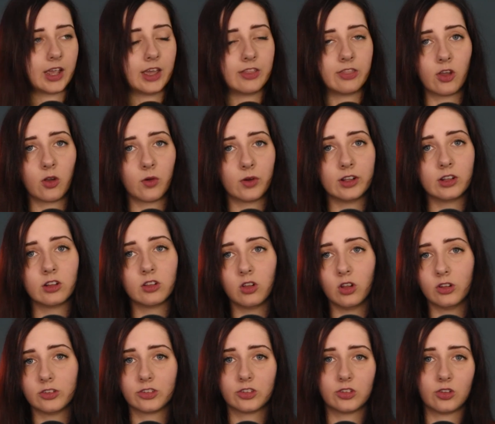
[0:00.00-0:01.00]
and there are
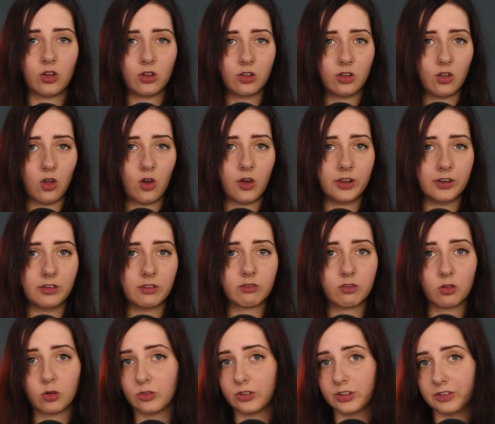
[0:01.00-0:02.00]
lots online
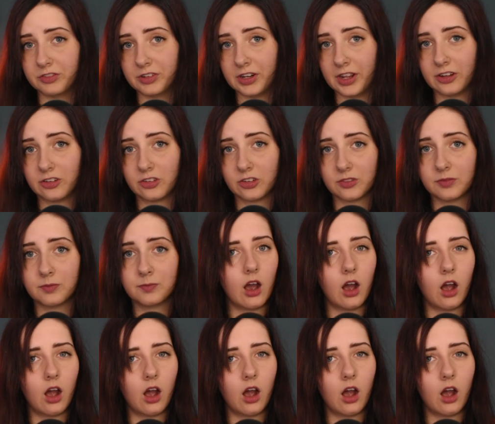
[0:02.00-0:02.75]
for divination.